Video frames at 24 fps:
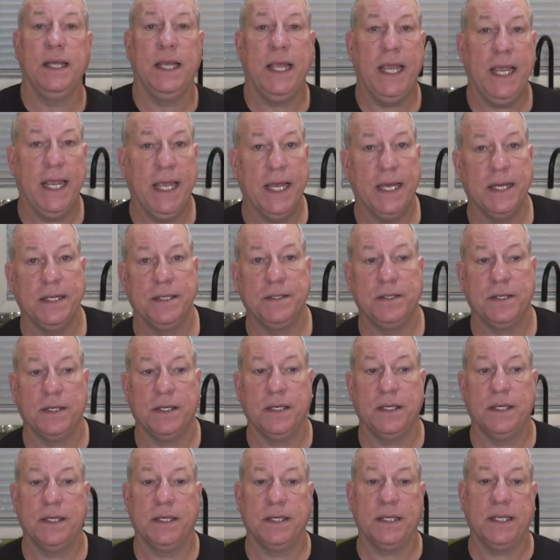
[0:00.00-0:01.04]
And
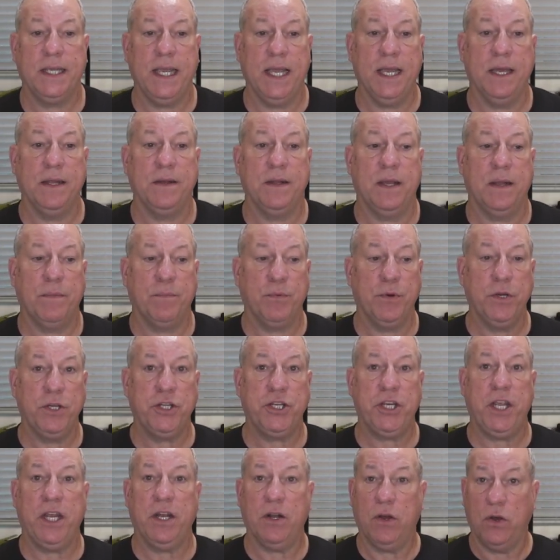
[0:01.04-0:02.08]
again, I
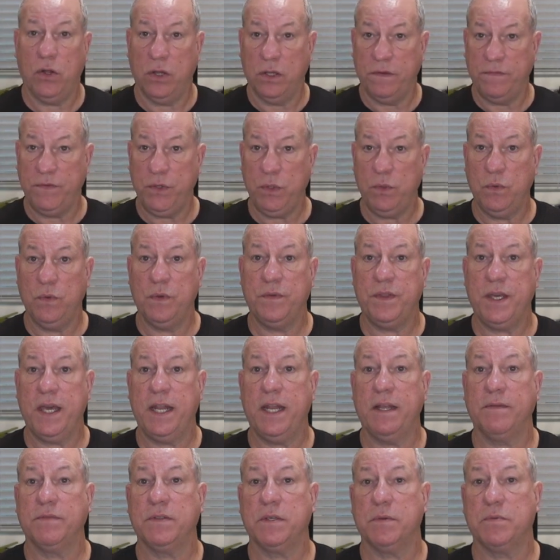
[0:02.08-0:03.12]
appreciate all of you that
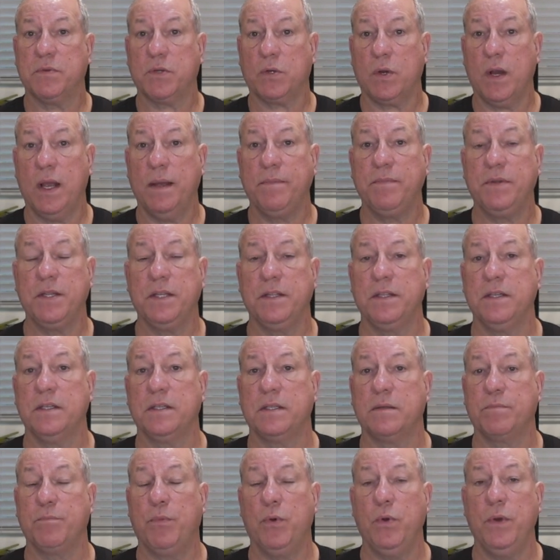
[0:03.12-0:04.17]
have subscribed to
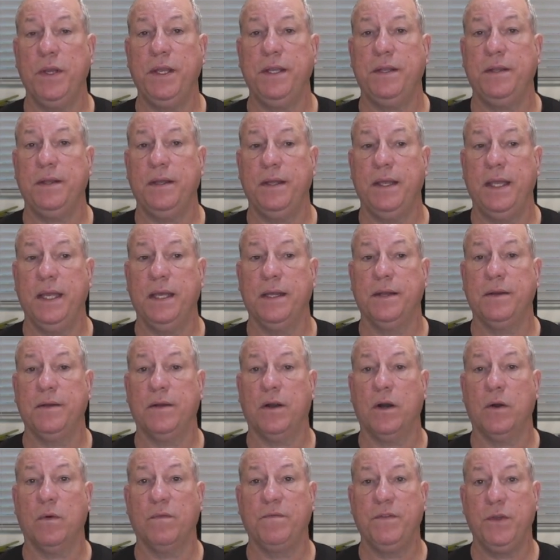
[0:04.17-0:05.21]
this point and
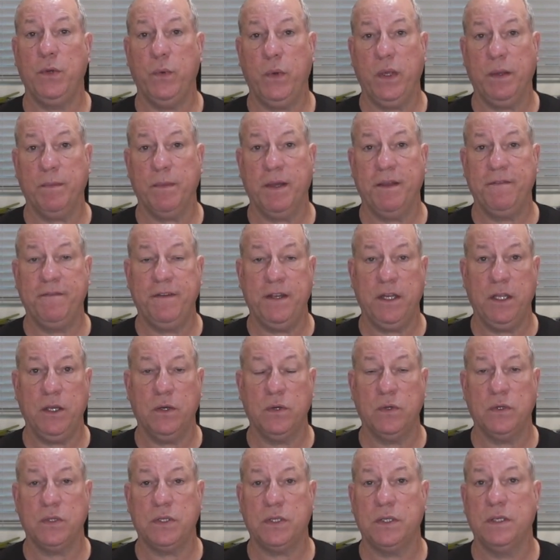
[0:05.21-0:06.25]
are viewing my
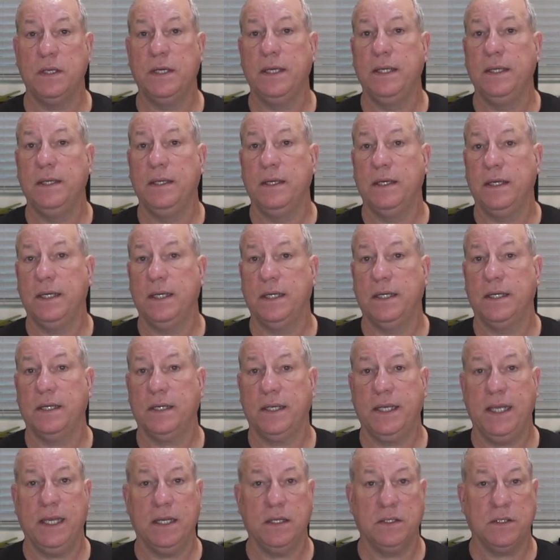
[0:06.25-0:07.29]
videos.
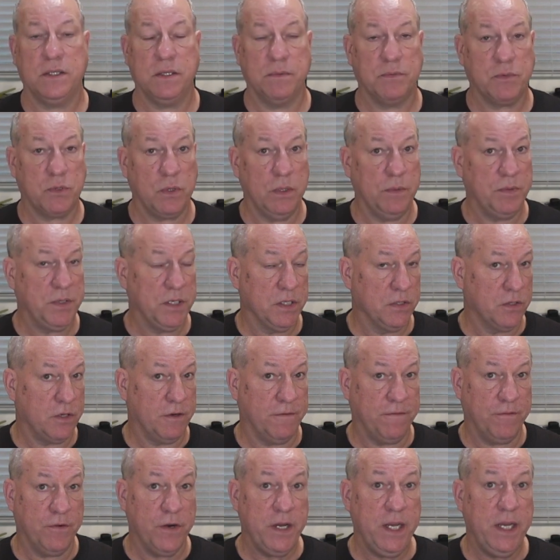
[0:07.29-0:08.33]
Again, subscriptions
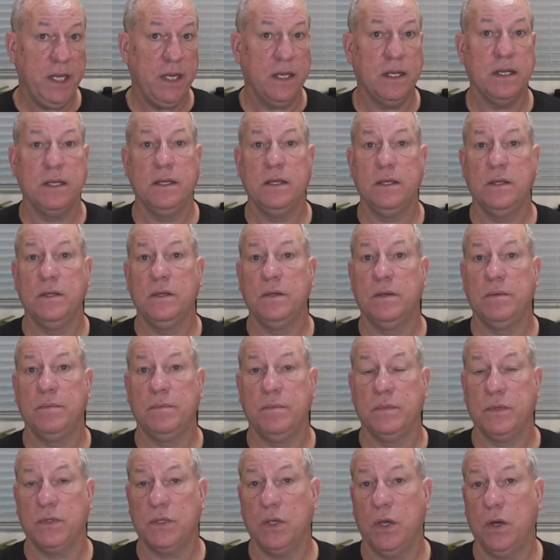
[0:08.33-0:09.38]
are free,
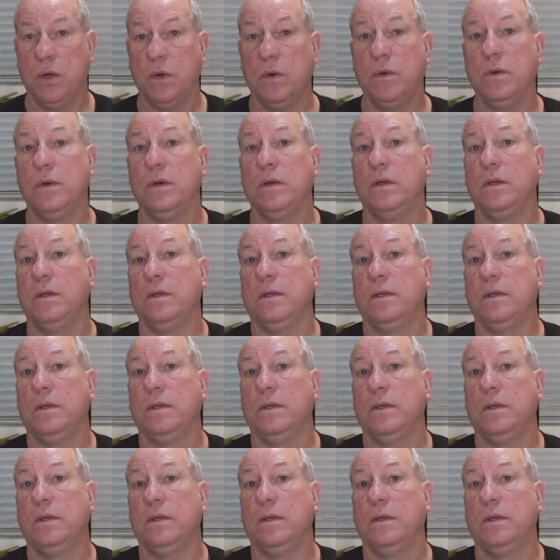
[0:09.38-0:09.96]
so